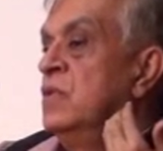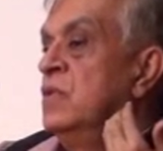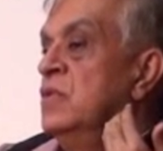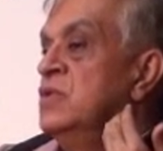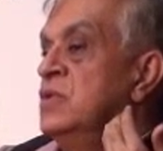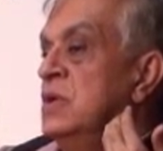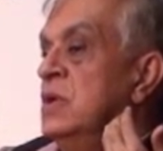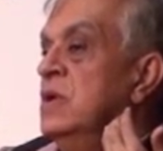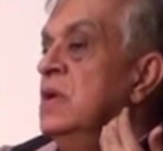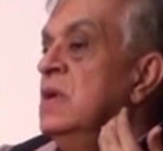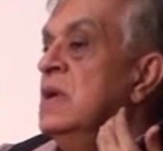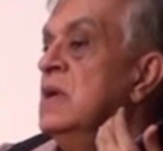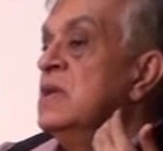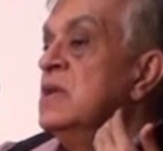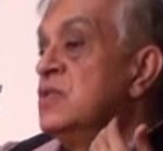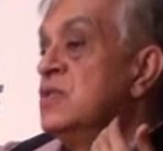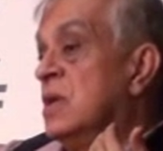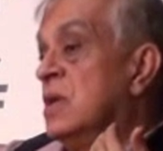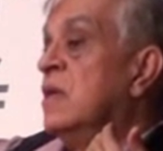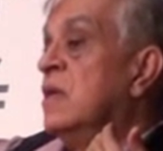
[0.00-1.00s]
You see,
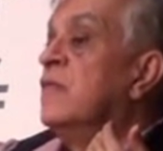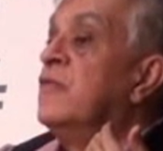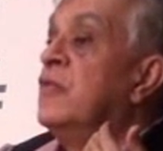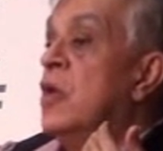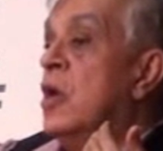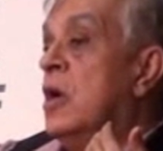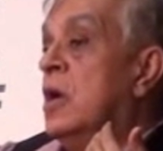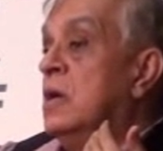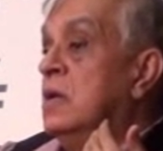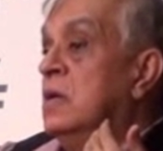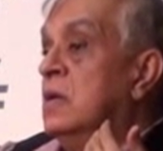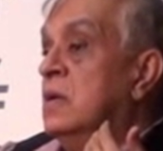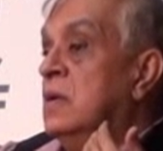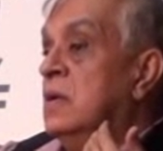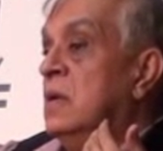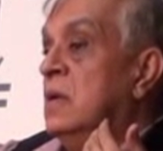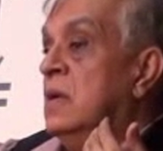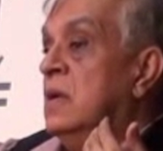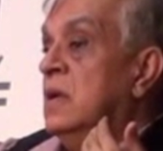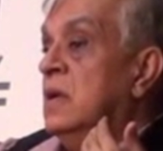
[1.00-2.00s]
Son of God
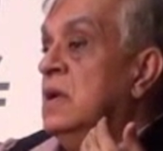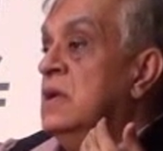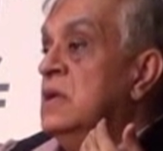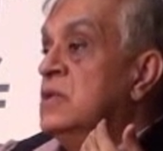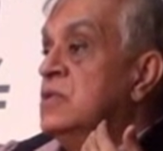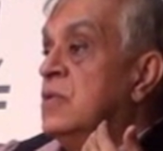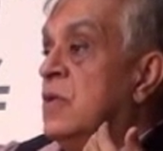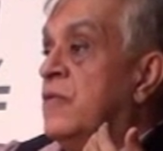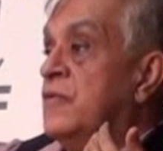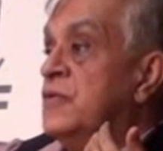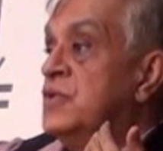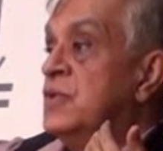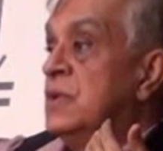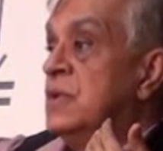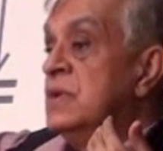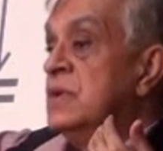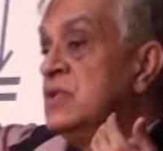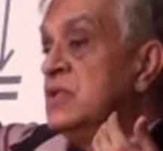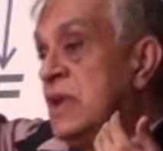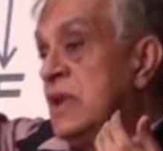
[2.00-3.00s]
is of a
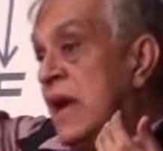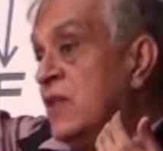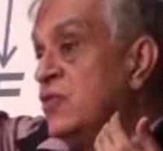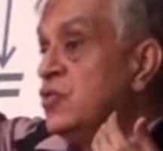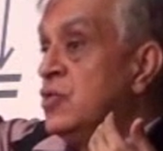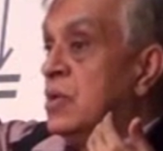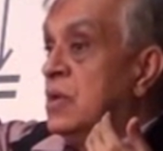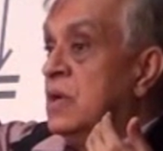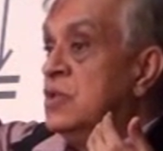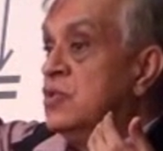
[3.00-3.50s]
certain stature,